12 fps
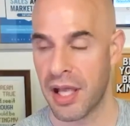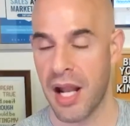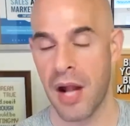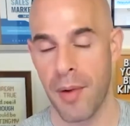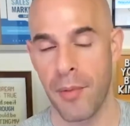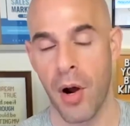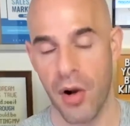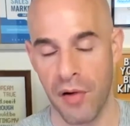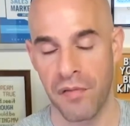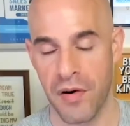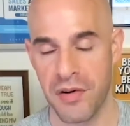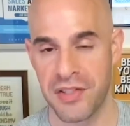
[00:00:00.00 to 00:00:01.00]
I remember on our
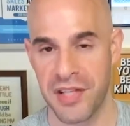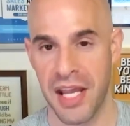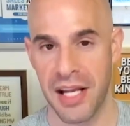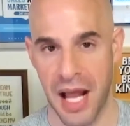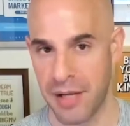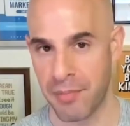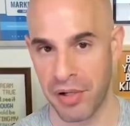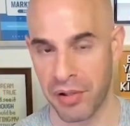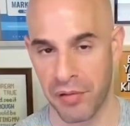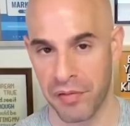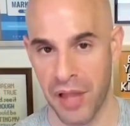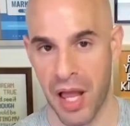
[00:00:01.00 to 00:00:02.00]
first date, I didn't bring
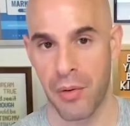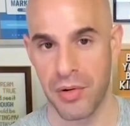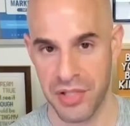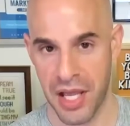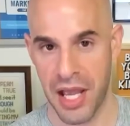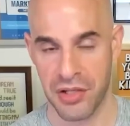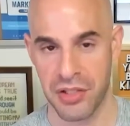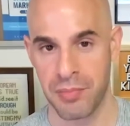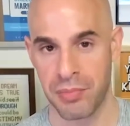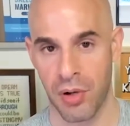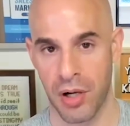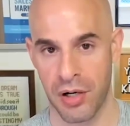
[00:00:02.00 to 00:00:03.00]
her flowers. I actually
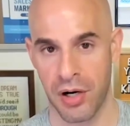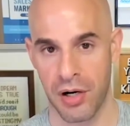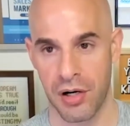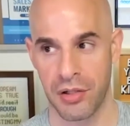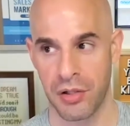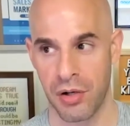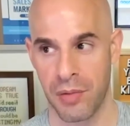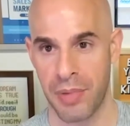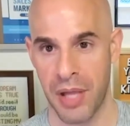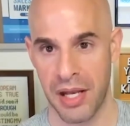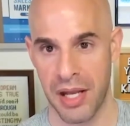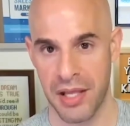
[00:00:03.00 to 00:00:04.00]
brought her "You're a
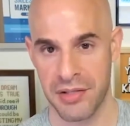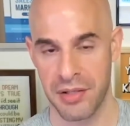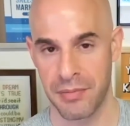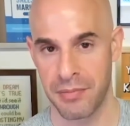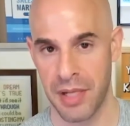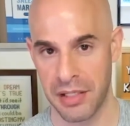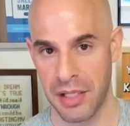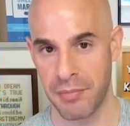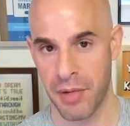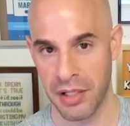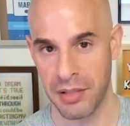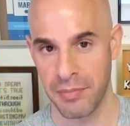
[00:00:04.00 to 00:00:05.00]
Badass at Making
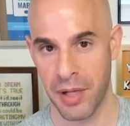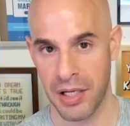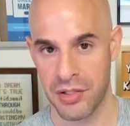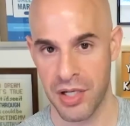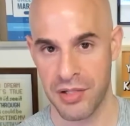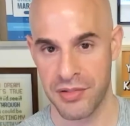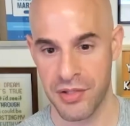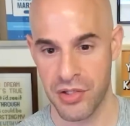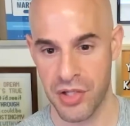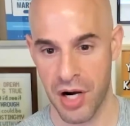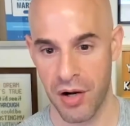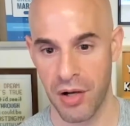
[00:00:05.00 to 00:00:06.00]
Money" by Jen
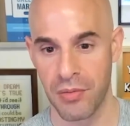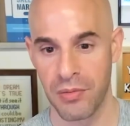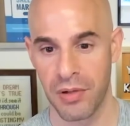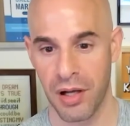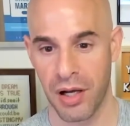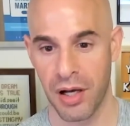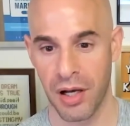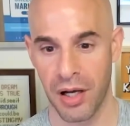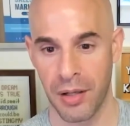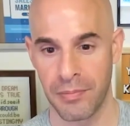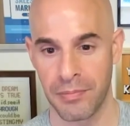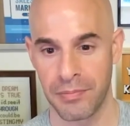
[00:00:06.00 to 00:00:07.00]
Sincero,
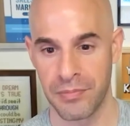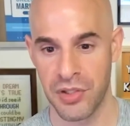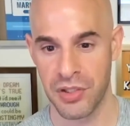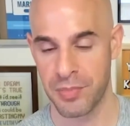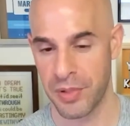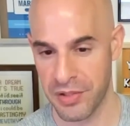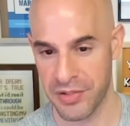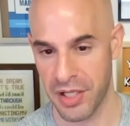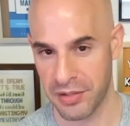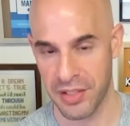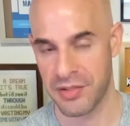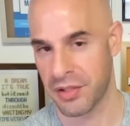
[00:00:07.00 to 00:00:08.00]
just because
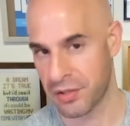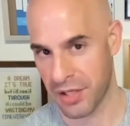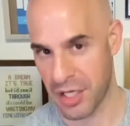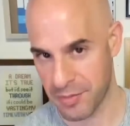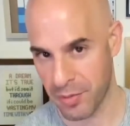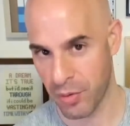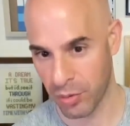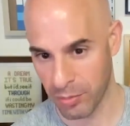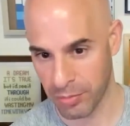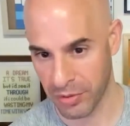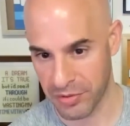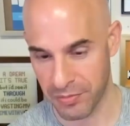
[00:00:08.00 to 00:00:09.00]
it's a good entrepreneurial
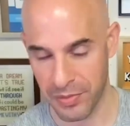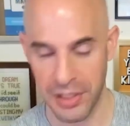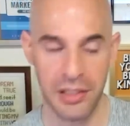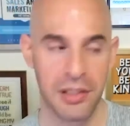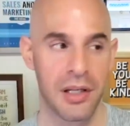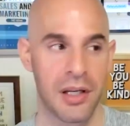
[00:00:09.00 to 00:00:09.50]
book to read.